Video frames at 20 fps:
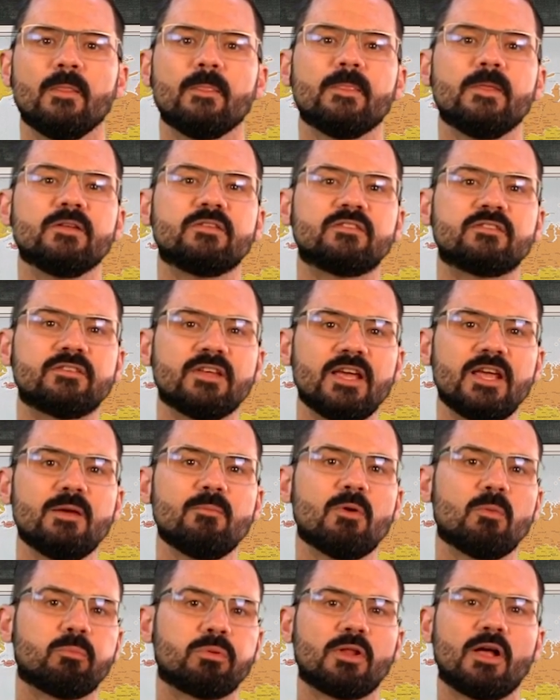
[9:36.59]
The
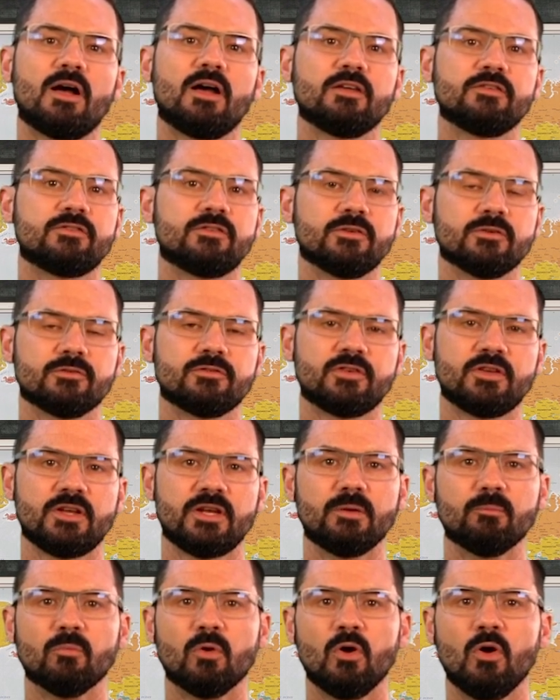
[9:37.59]
same applies to your
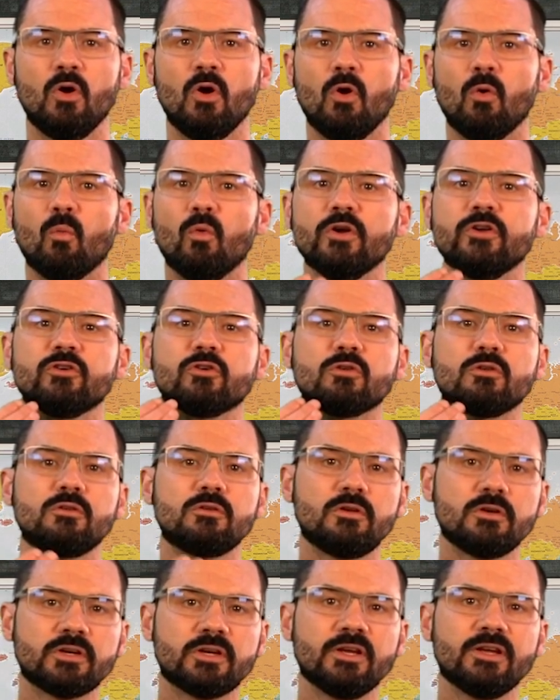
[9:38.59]
team. When you're
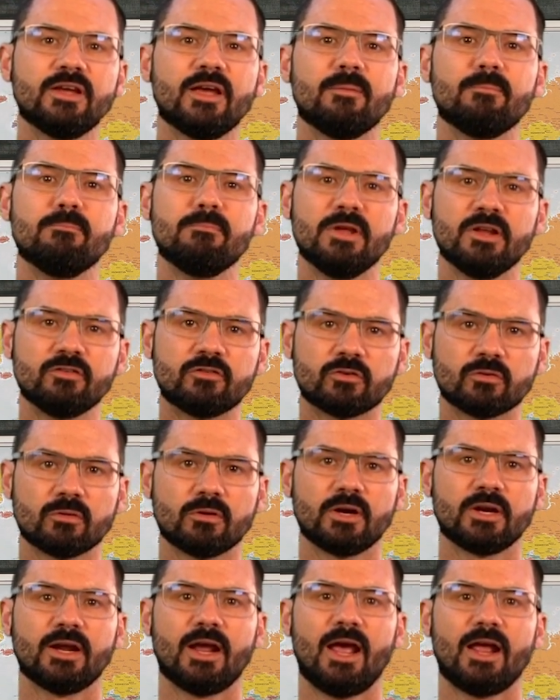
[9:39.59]
looking at
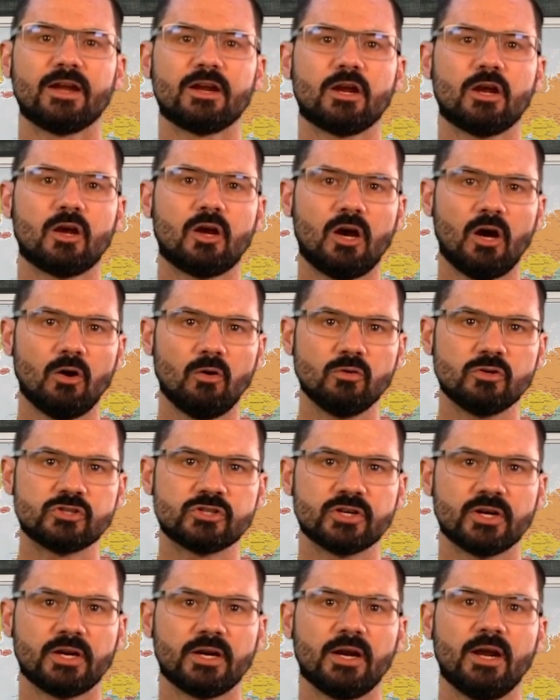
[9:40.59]
mentoring, at
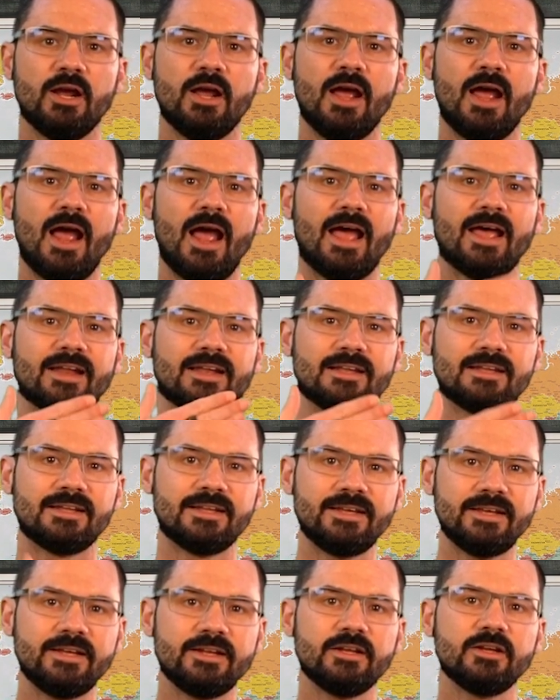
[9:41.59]
coaching, at
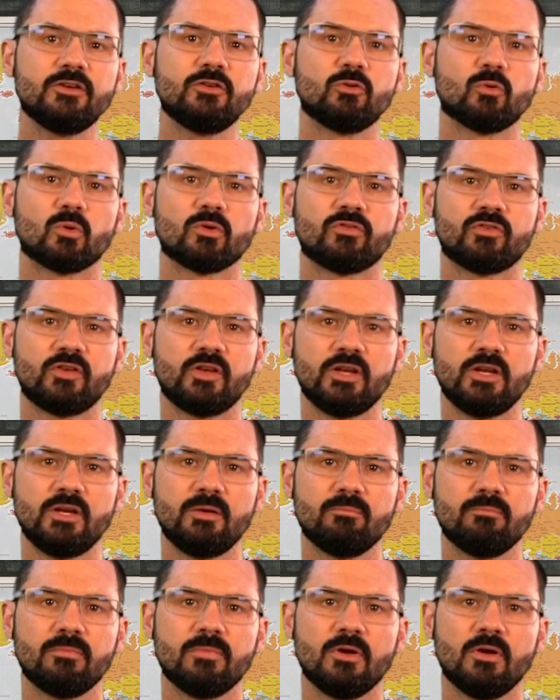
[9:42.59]
leading your
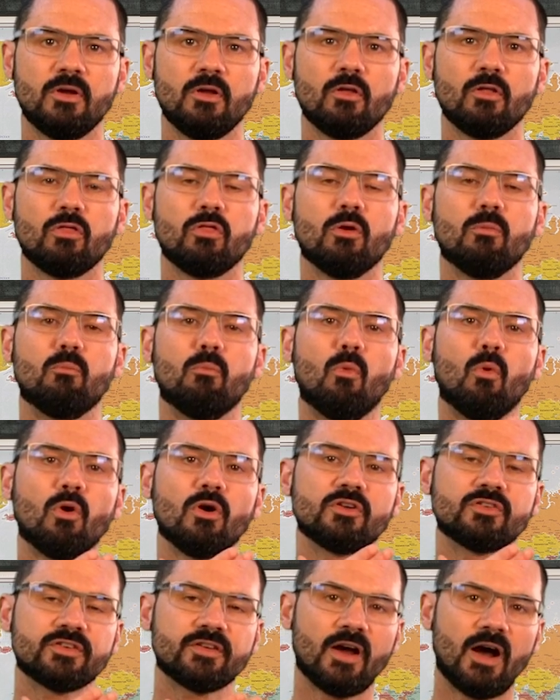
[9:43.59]
team, the
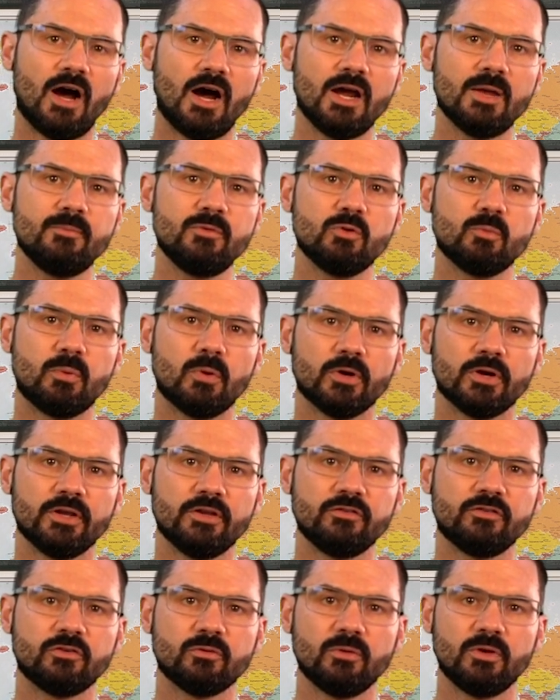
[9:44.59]
more time you put
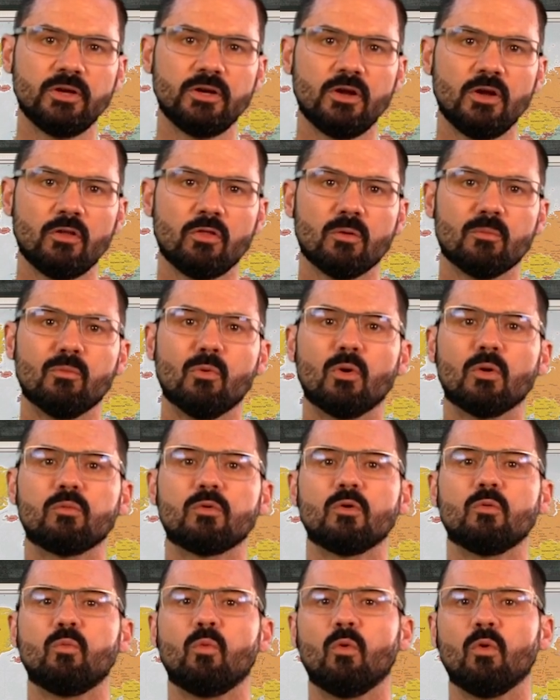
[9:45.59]
into it, the more
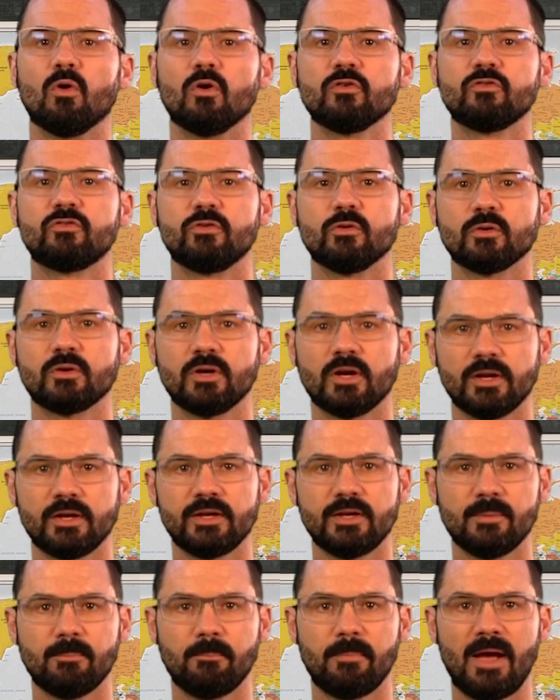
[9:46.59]
rewards you're going to
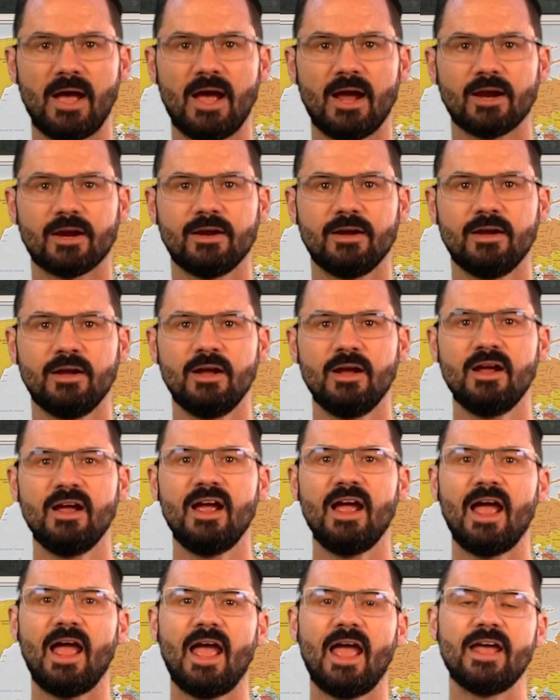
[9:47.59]
get back.
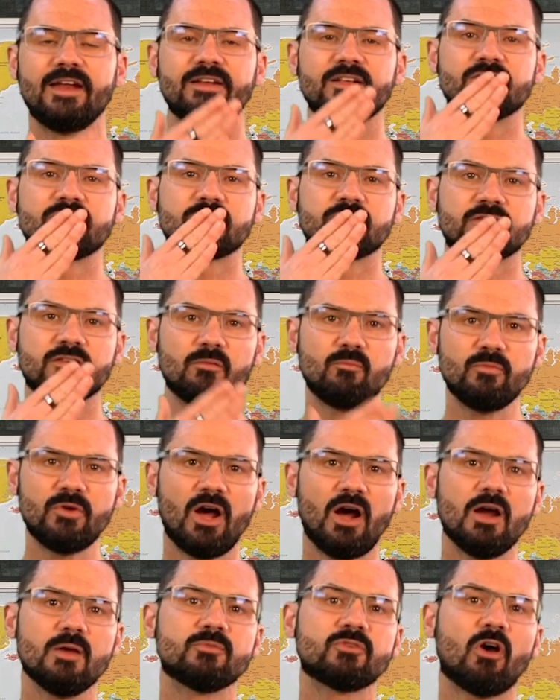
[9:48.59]
And it's
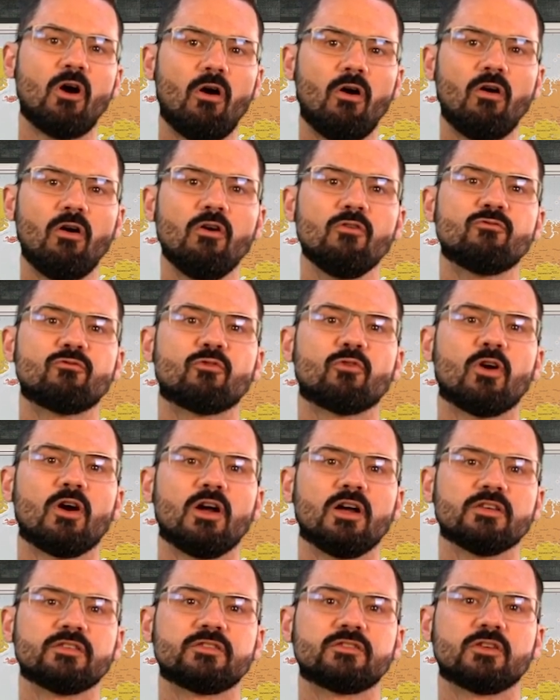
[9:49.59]
sometimes hard for
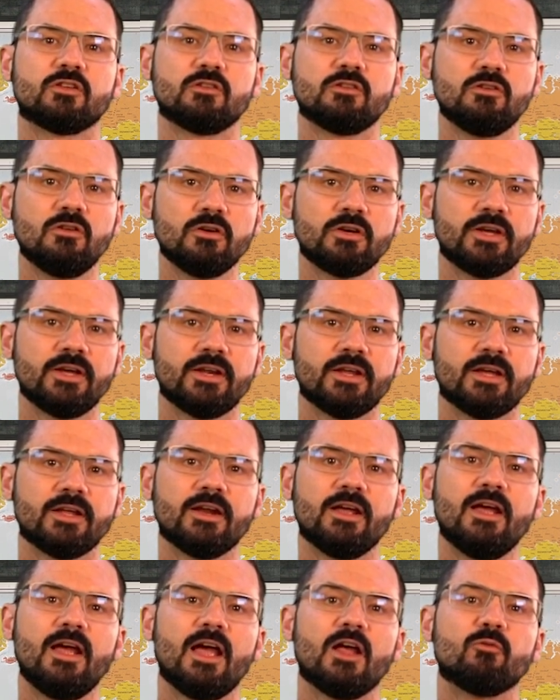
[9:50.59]
us to look at
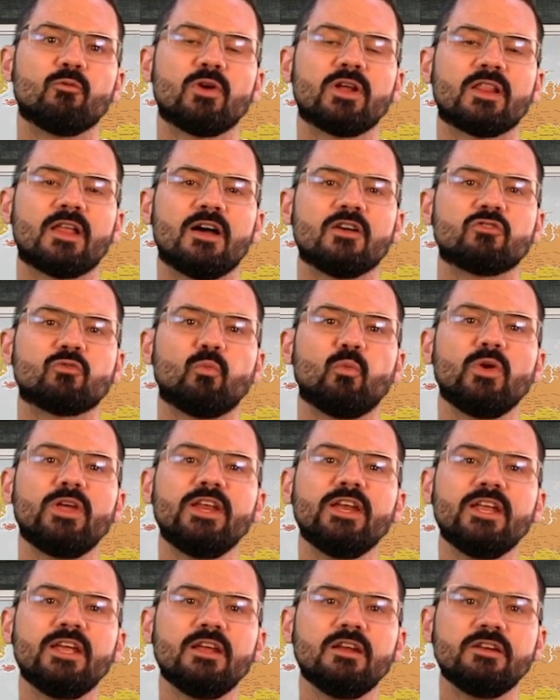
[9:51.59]
it and realize
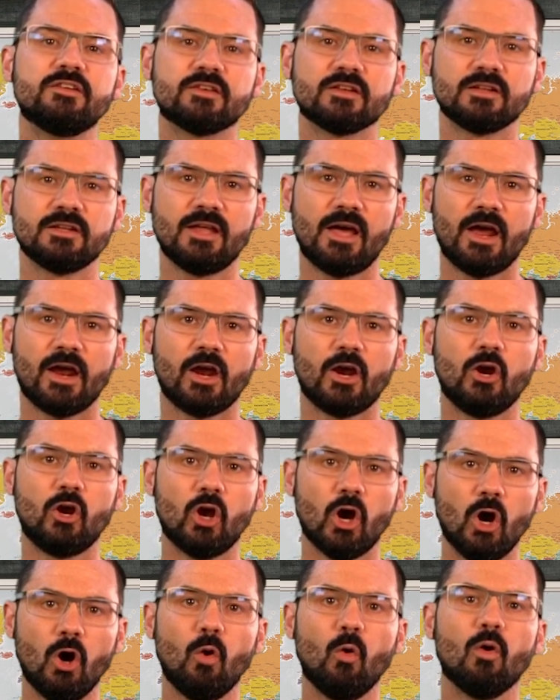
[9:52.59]
we need to let
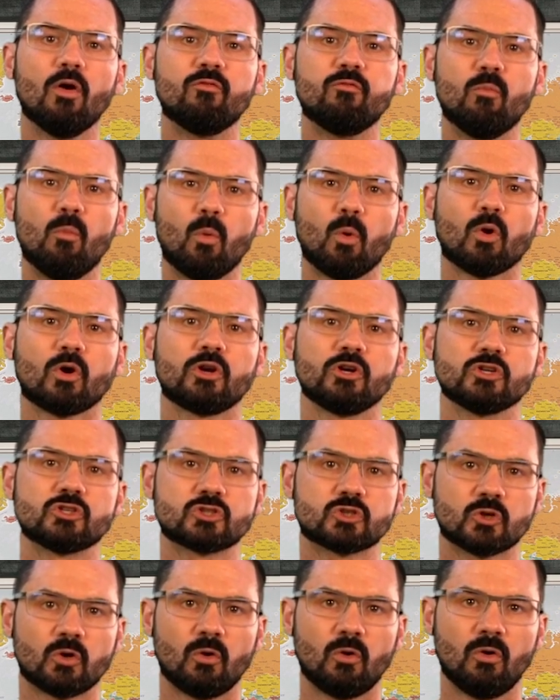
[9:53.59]
go of more
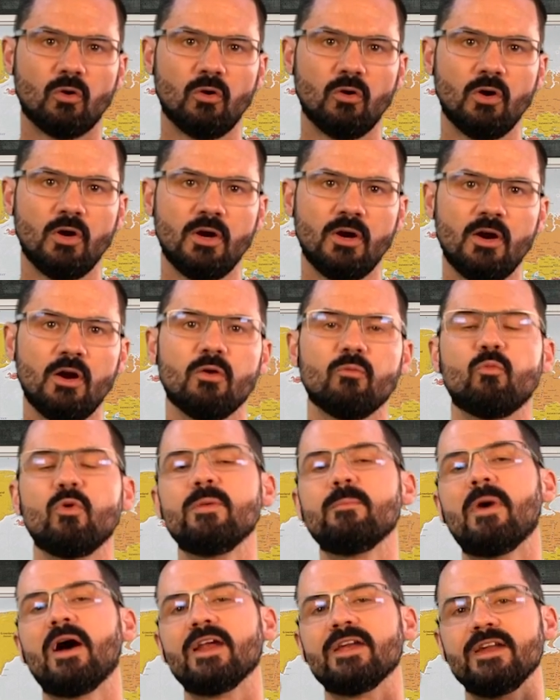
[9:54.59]
control
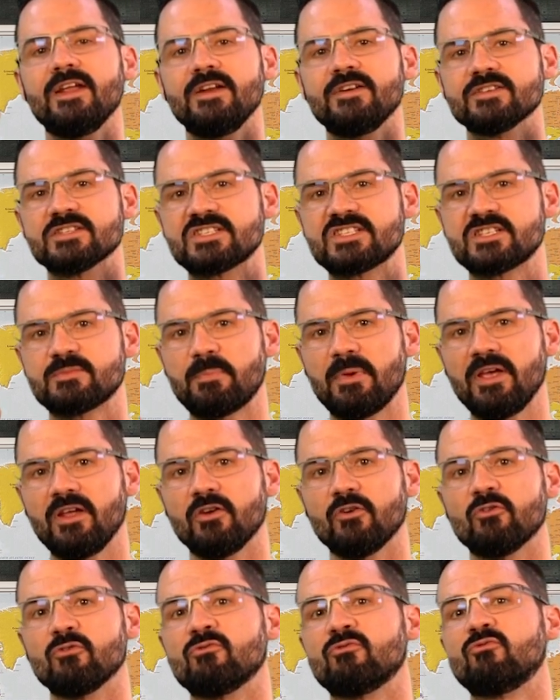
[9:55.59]
We might need to
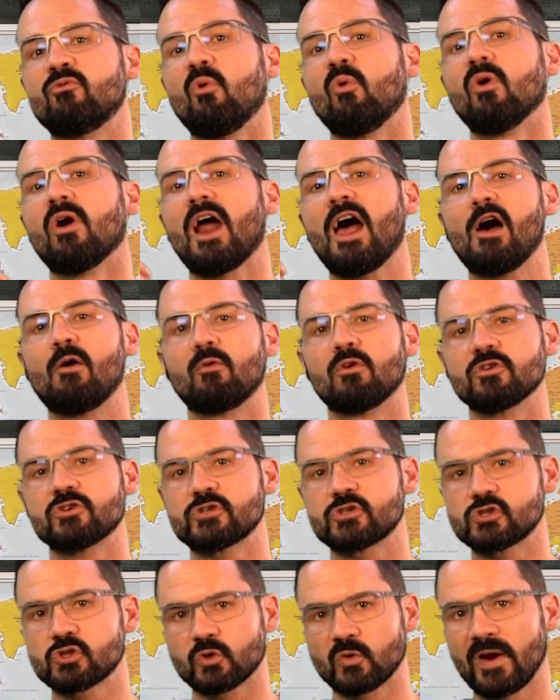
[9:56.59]
spend 4
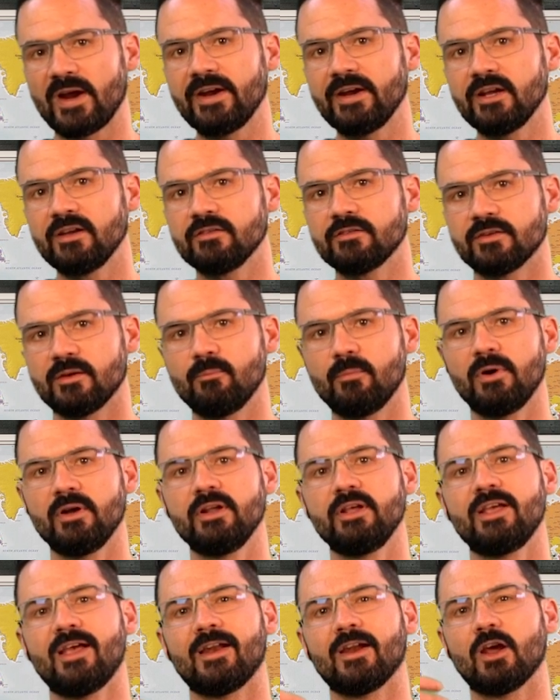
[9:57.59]
hours training
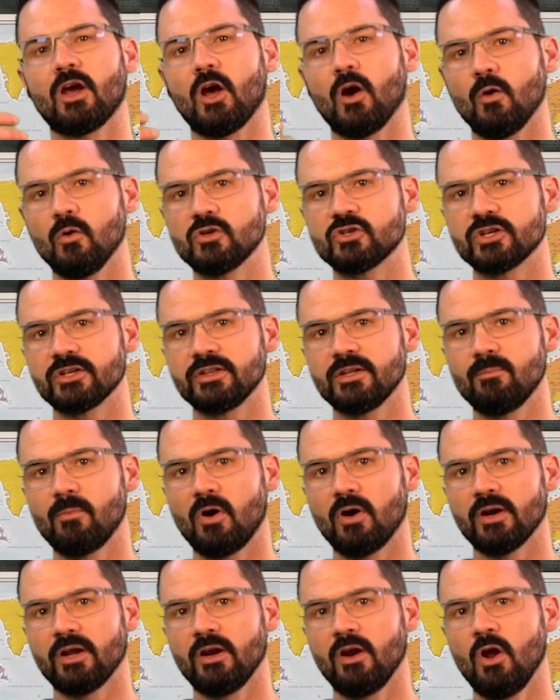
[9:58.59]
somebody and coaching them
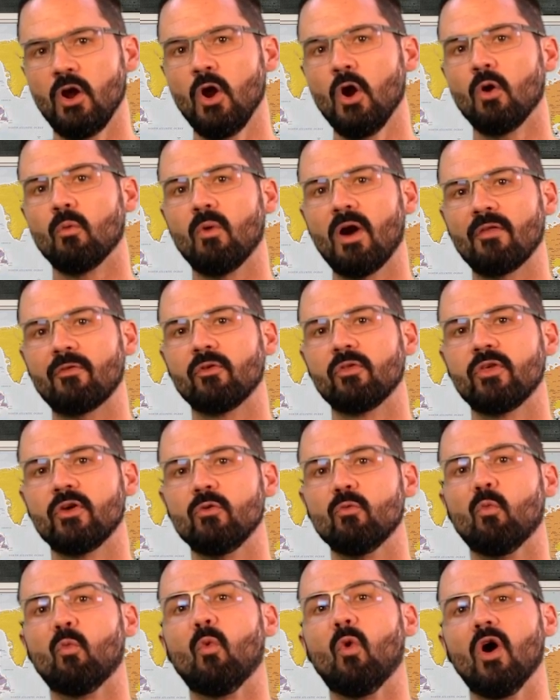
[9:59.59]
on it rather
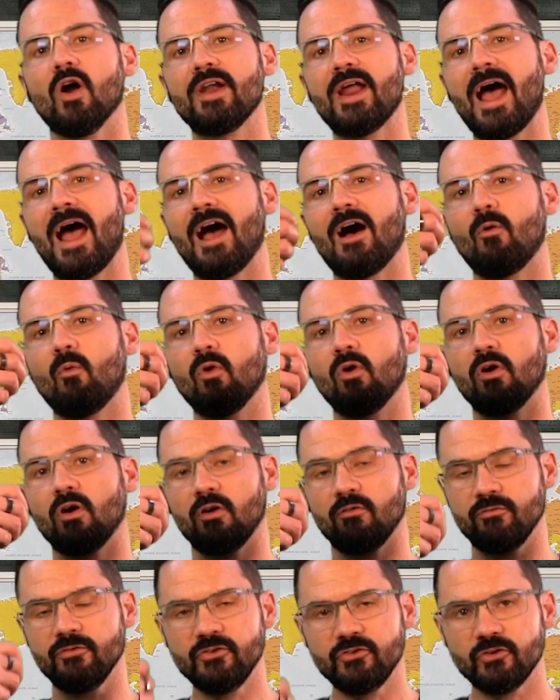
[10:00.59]
than 1 hour
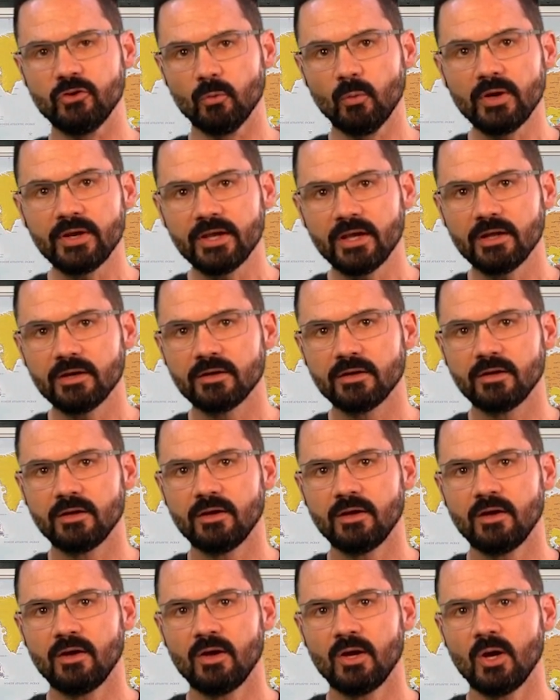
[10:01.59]
of doing it.
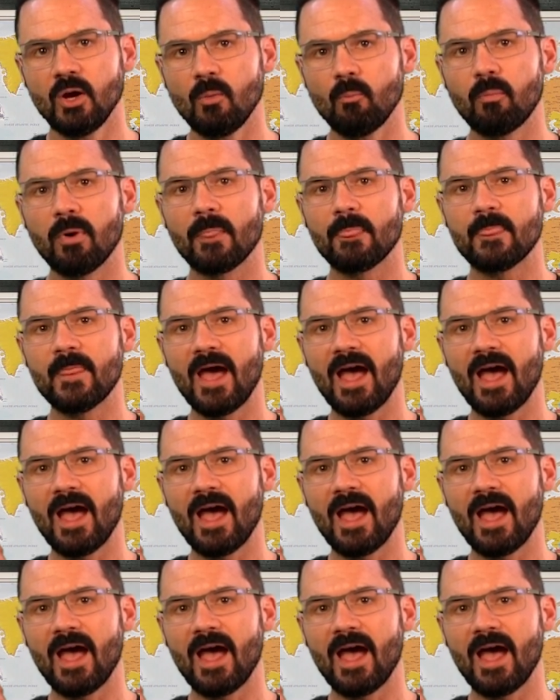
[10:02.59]
But